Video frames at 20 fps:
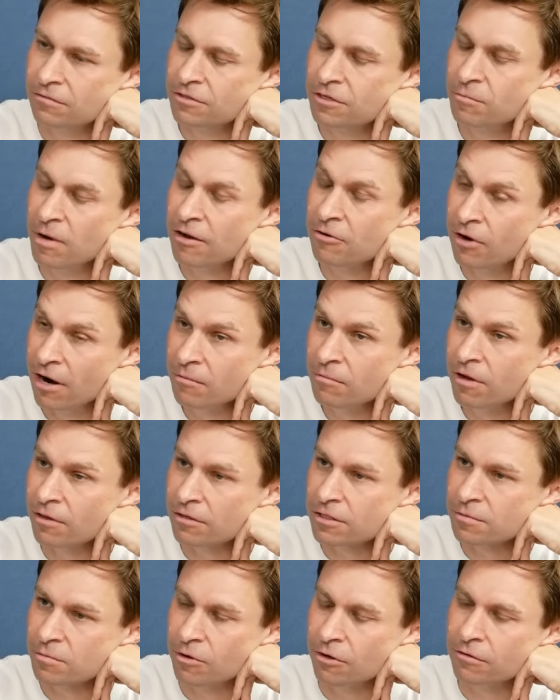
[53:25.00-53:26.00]
So my grandmother
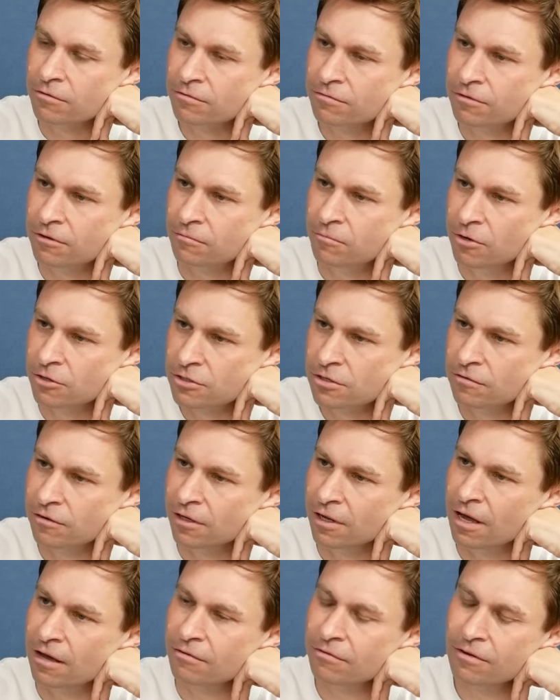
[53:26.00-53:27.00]
smoked for most of her
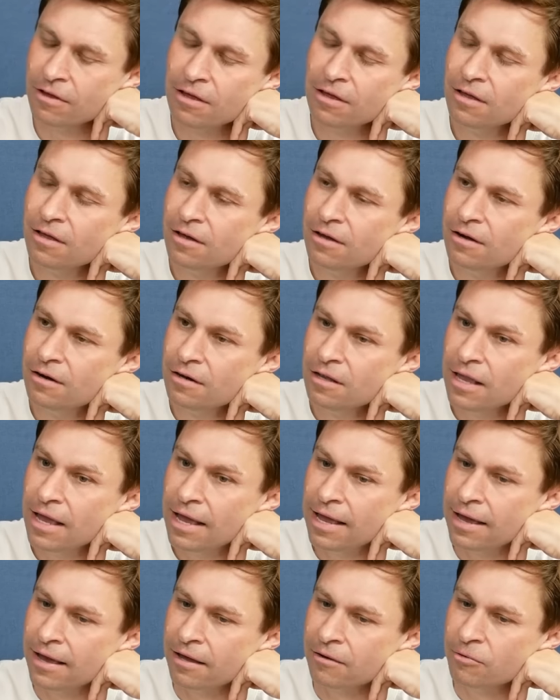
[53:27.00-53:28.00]
life.
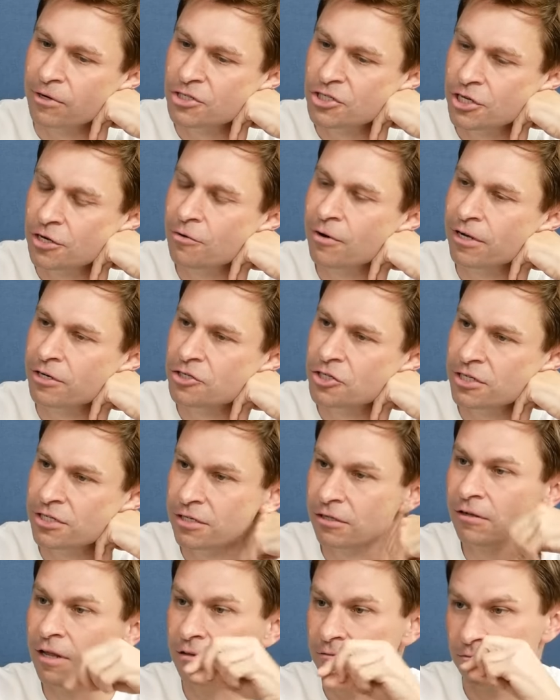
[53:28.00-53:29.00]
And when she quit, she
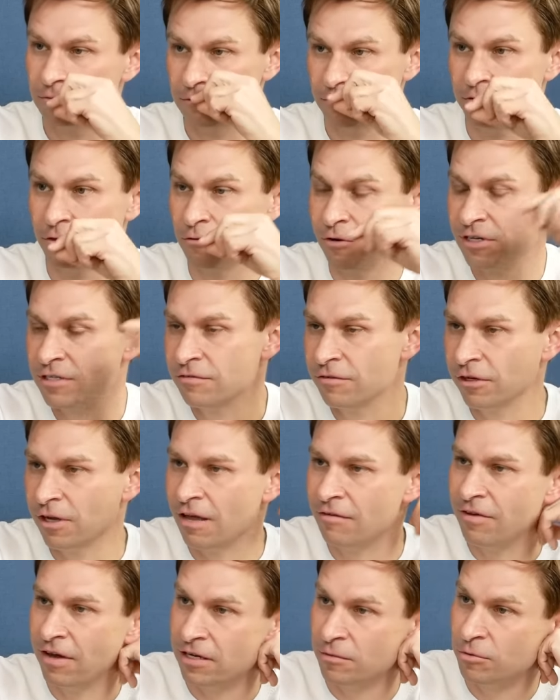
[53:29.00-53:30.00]
still, for the rest of her
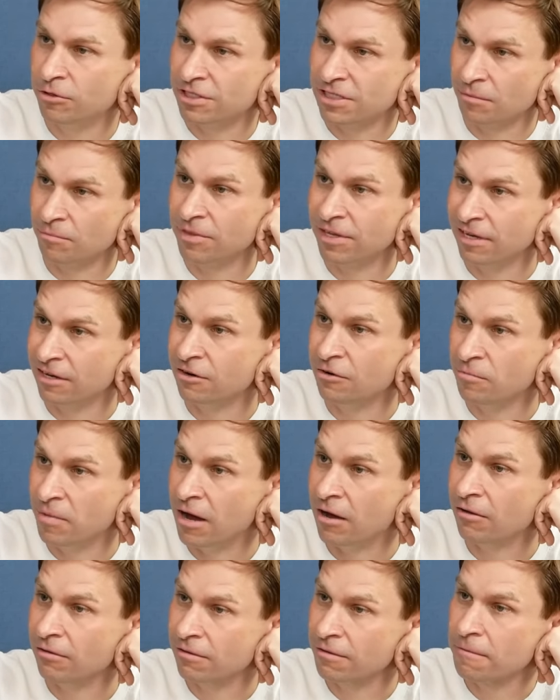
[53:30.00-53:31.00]
life, had to put something in her
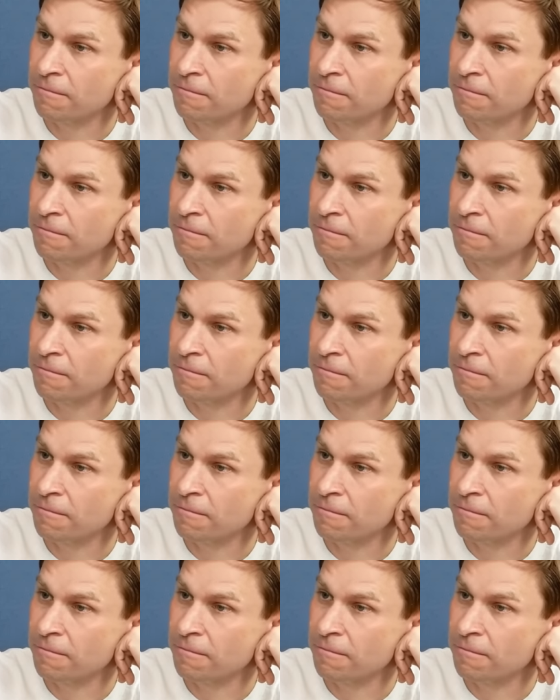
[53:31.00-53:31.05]
mouth.